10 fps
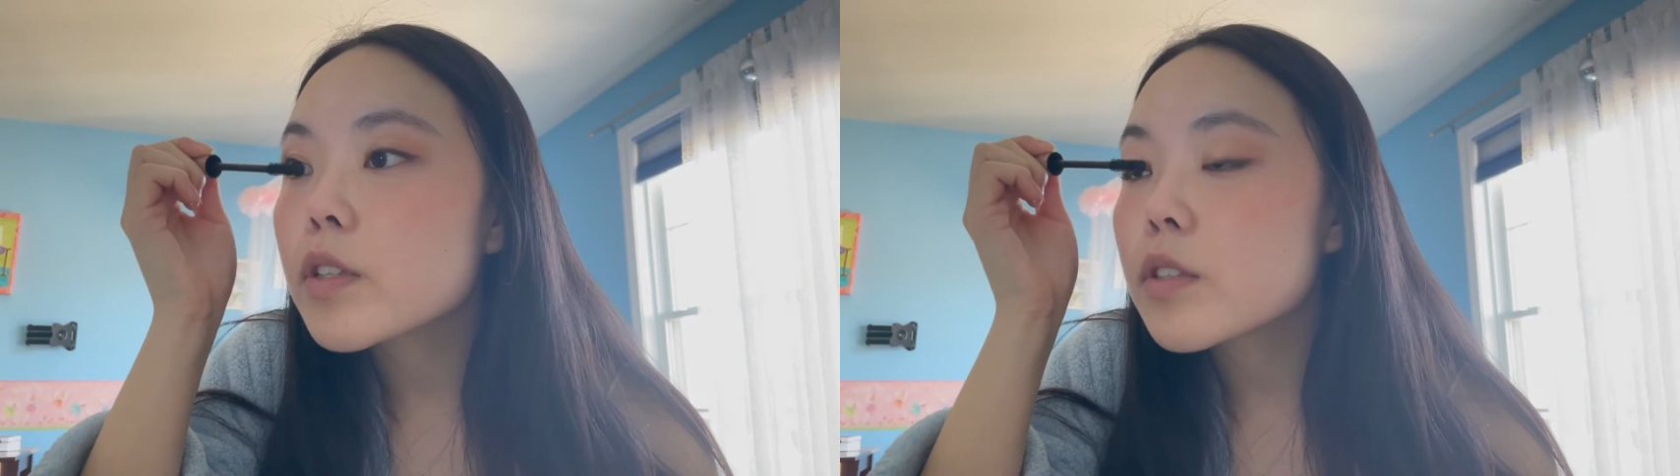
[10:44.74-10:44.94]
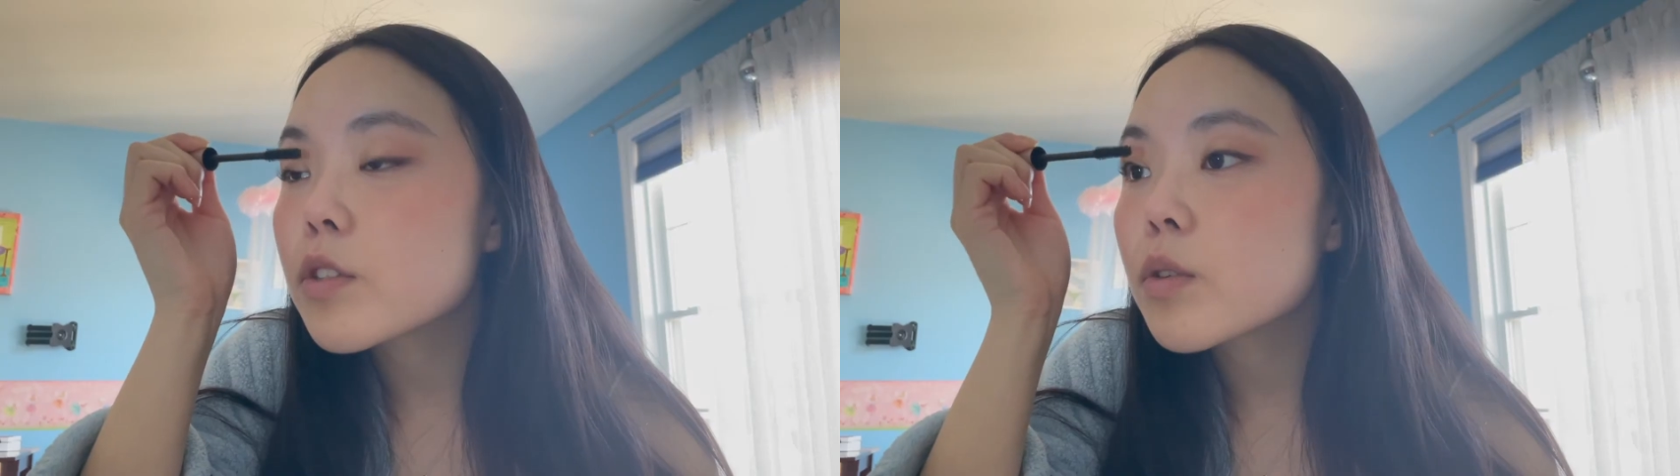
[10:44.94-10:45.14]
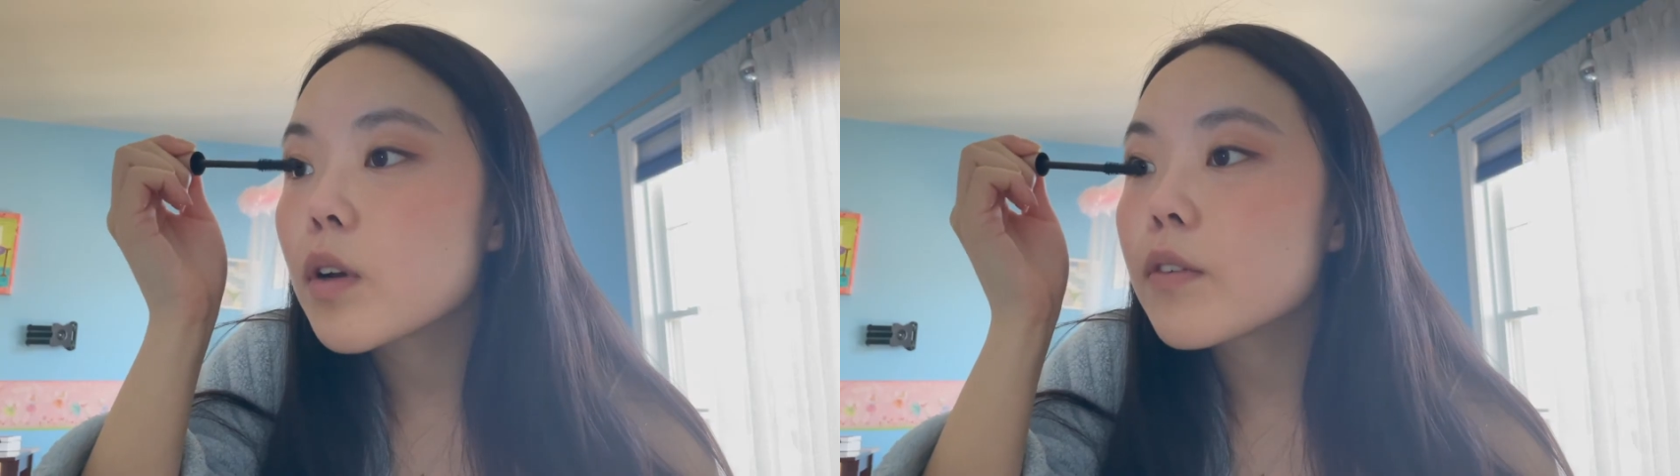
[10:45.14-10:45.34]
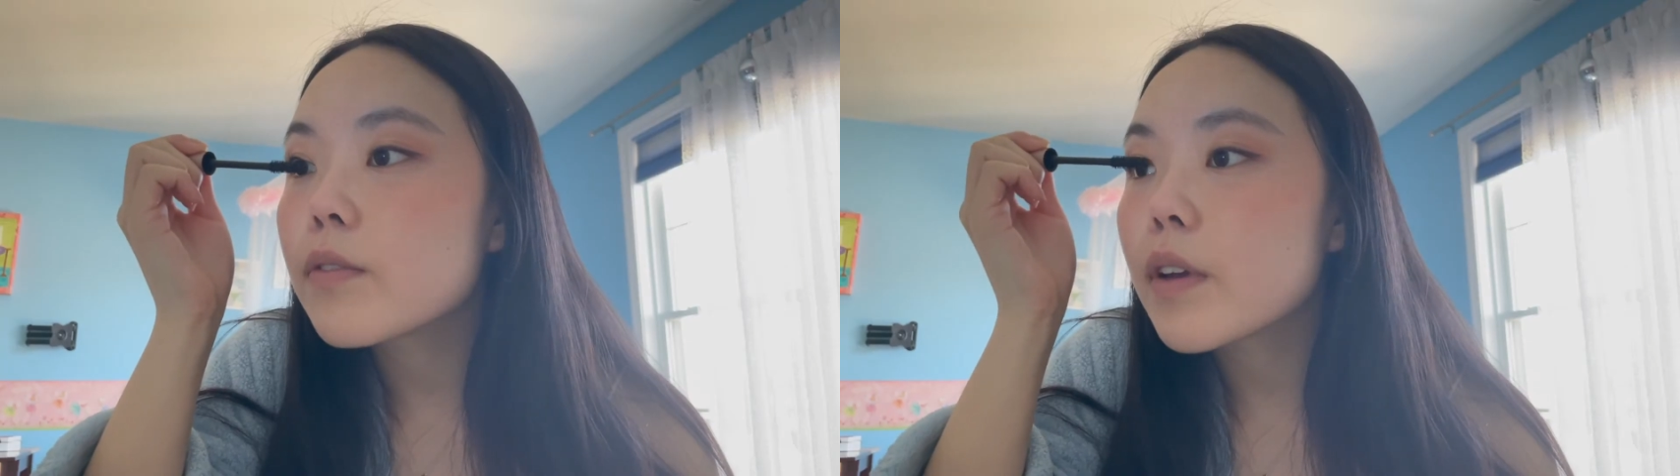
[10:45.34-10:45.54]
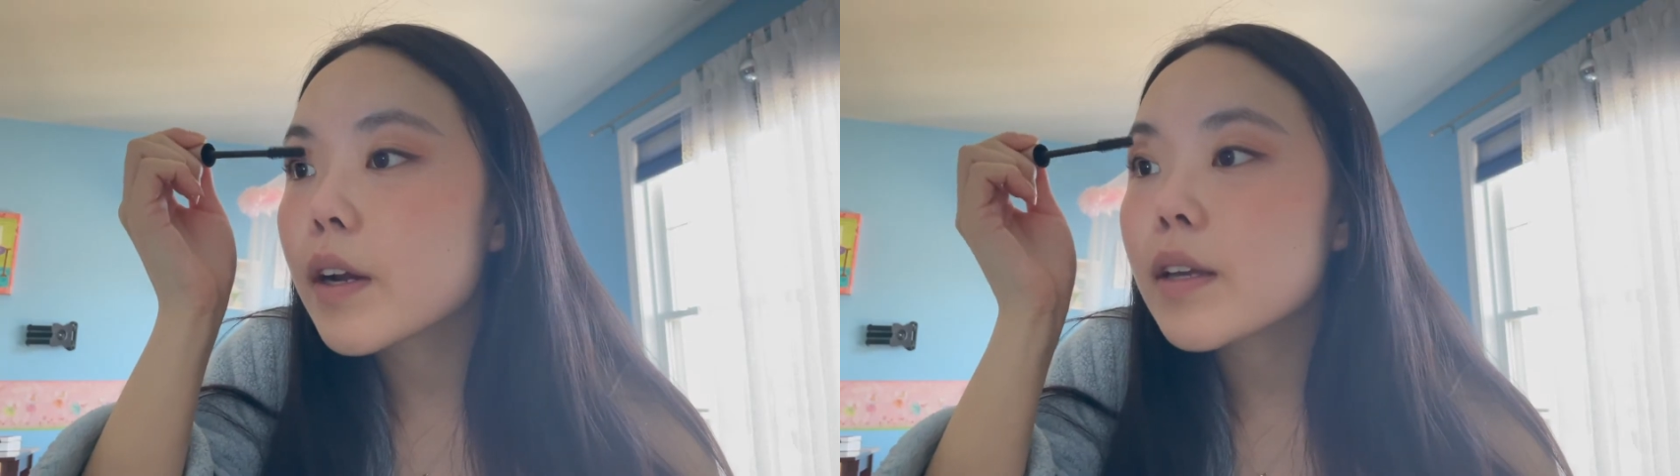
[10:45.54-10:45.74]
to do a
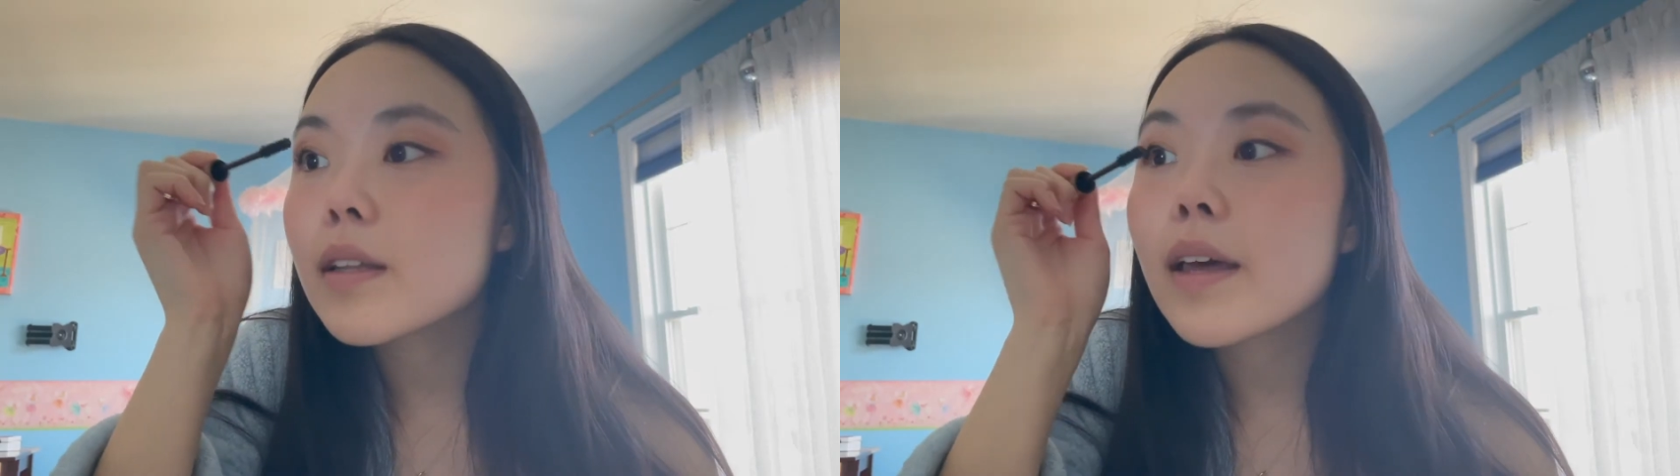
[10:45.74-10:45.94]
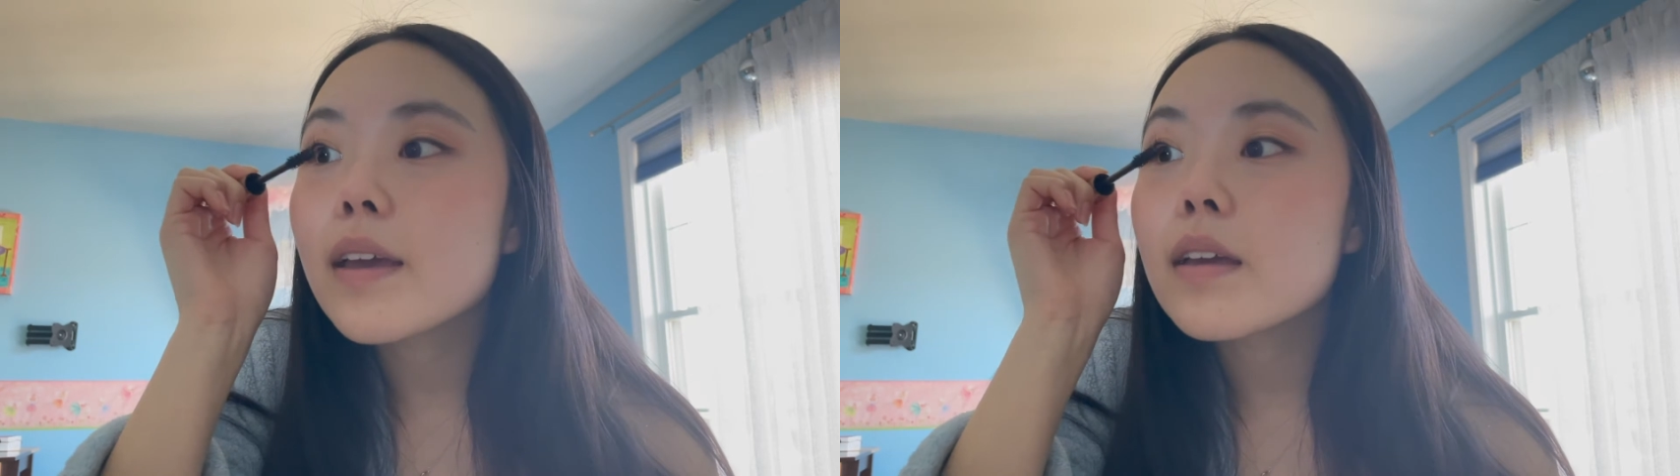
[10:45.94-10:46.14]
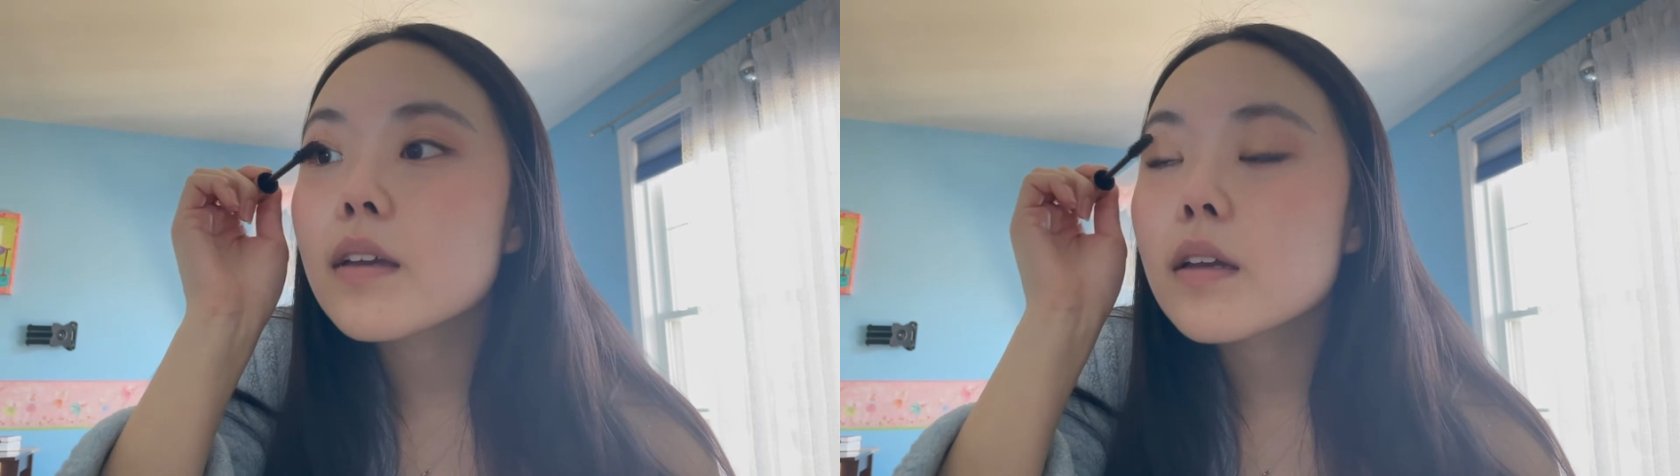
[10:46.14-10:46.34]
very light